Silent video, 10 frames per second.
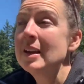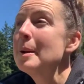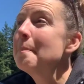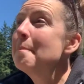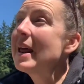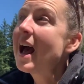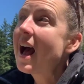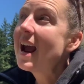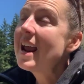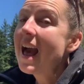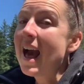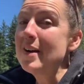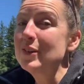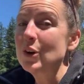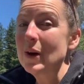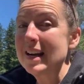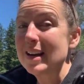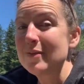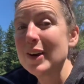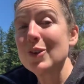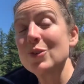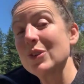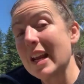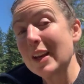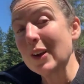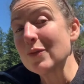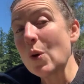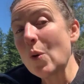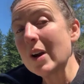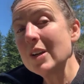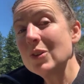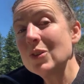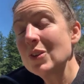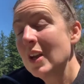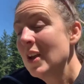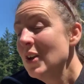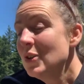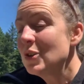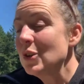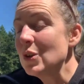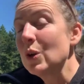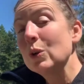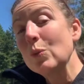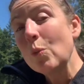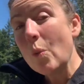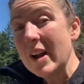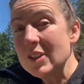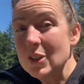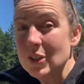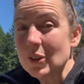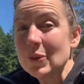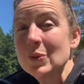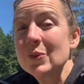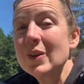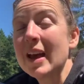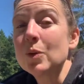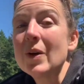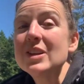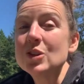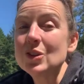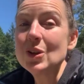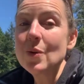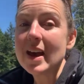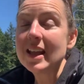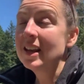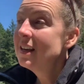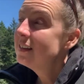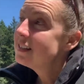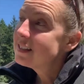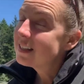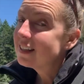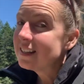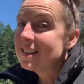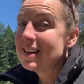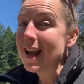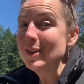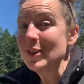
but I have a great enough understanding of the horse to know what to do and when to do it, to nudge